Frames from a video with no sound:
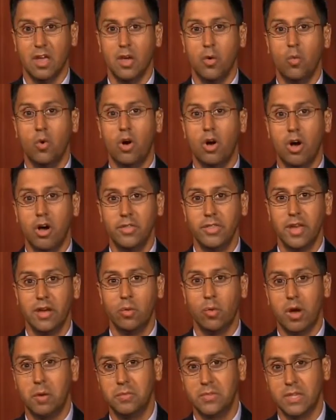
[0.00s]
Well, on that
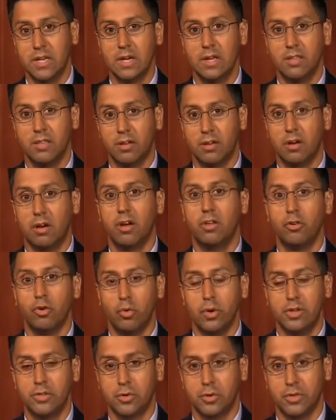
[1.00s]
website, there are other
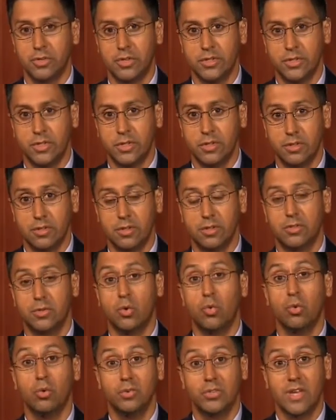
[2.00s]
resources that the
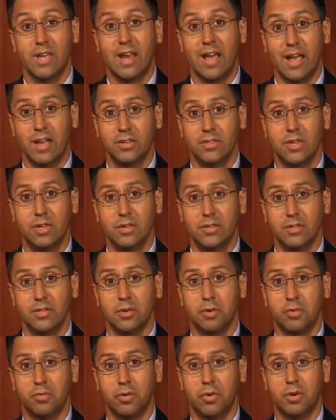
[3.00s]
schools can access.
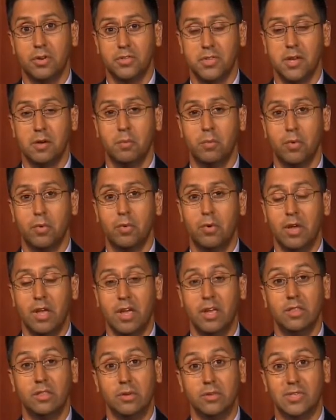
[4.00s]
So, for example,
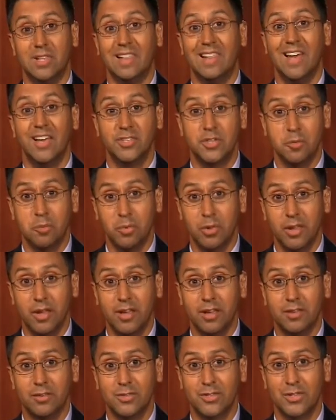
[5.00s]
there's lesson
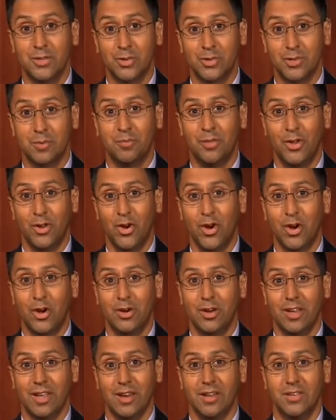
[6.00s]
plans. There's something
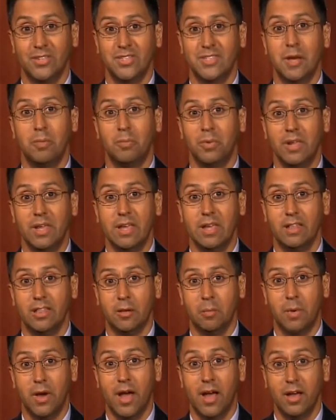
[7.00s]
called an assembly in the
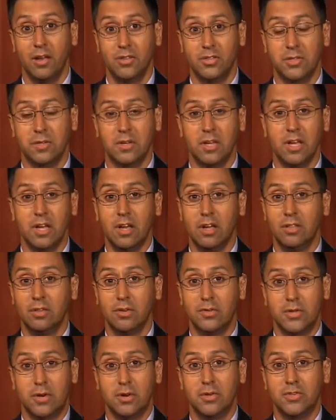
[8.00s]
box.
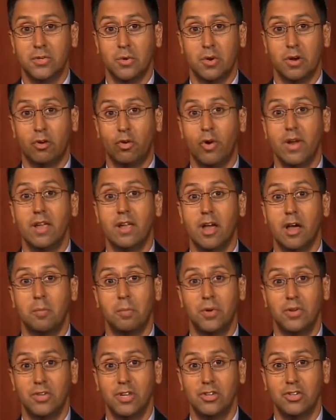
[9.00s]
There's also a great
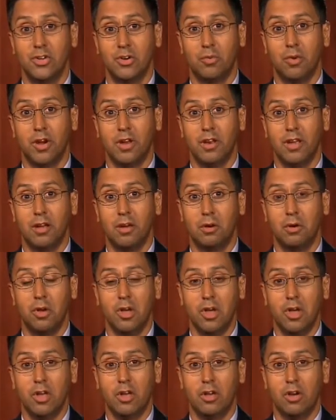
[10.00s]
competition right now
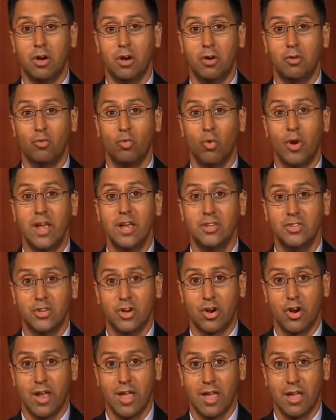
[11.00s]
called Raise
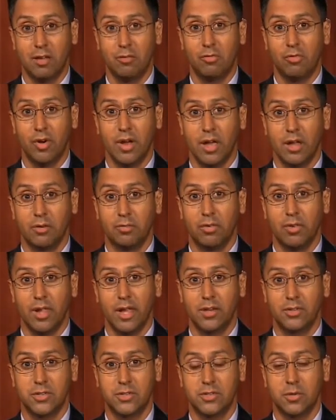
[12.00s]
Your Hand for
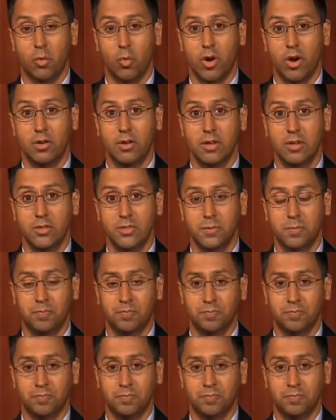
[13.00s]
Anaphylaxis Awareness,